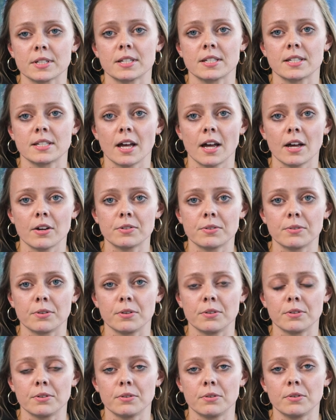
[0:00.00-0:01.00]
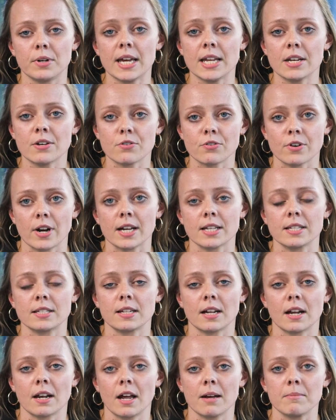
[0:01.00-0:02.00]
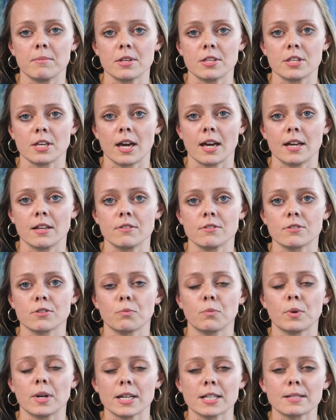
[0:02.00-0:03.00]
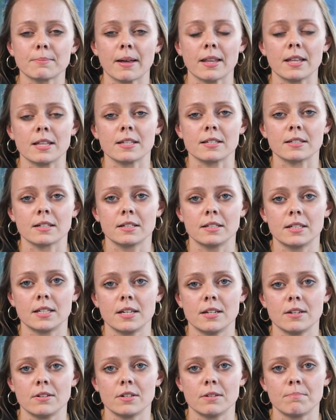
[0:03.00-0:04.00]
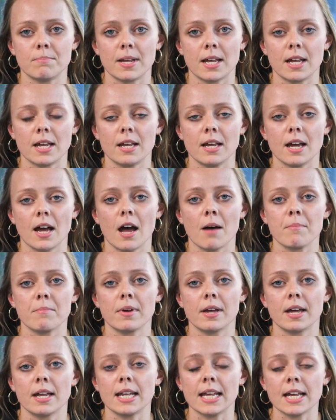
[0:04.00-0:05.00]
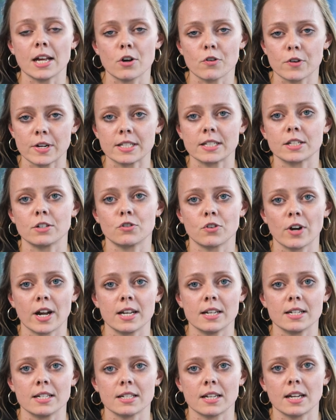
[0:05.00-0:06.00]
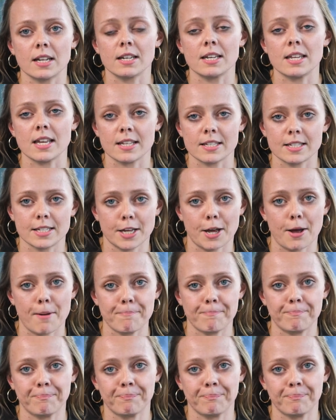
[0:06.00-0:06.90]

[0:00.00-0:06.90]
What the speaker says: societal interest in climate change, we expect that this continue to be an increasing trend in years to come.